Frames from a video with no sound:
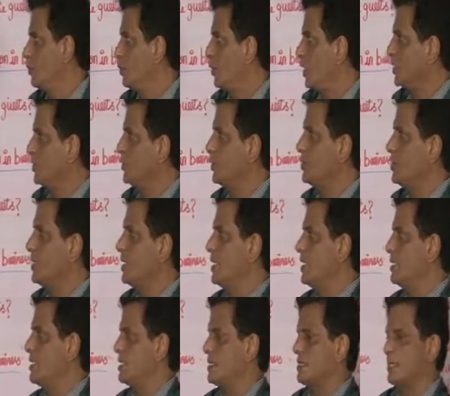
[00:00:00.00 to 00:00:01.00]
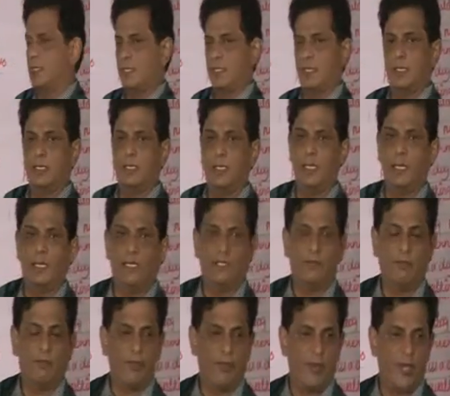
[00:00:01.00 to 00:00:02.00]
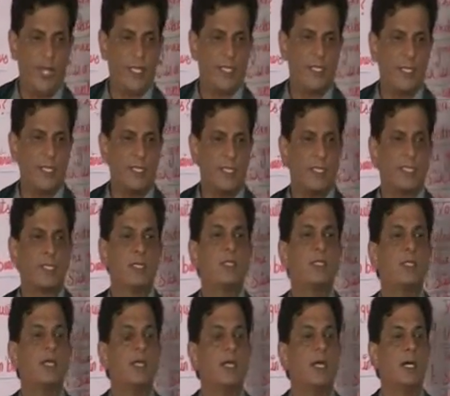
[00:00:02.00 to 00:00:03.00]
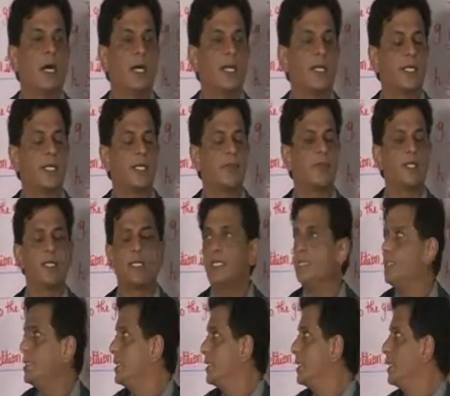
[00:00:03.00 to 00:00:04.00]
What you see is the phrases under the word,